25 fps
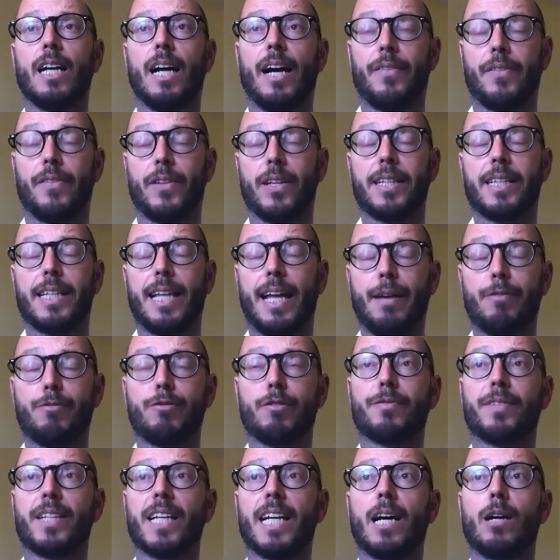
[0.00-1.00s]
and the death
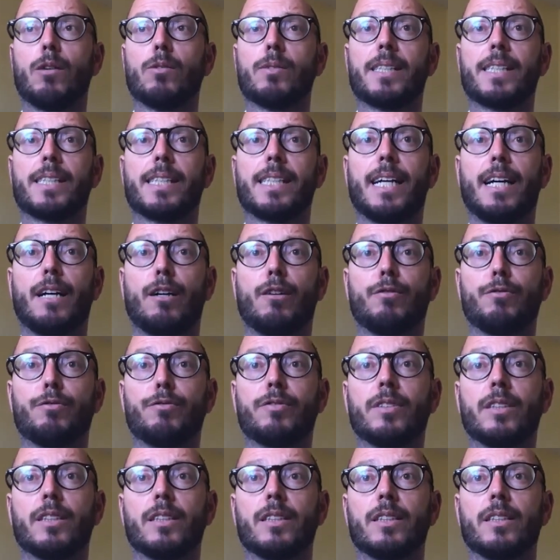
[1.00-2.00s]
of the old
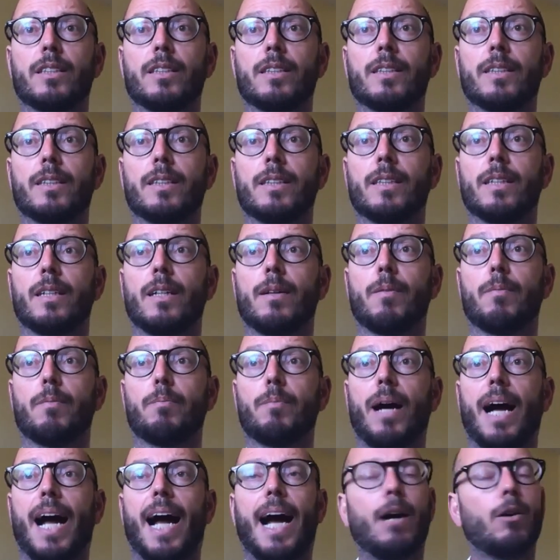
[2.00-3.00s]
self.
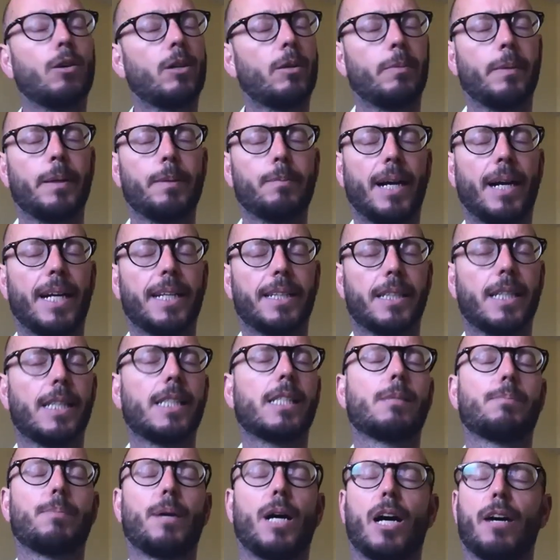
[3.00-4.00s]
But how can we make
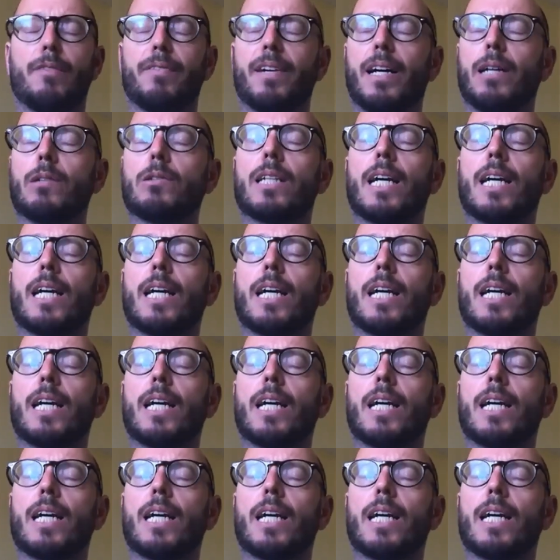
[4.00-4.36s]
this part of our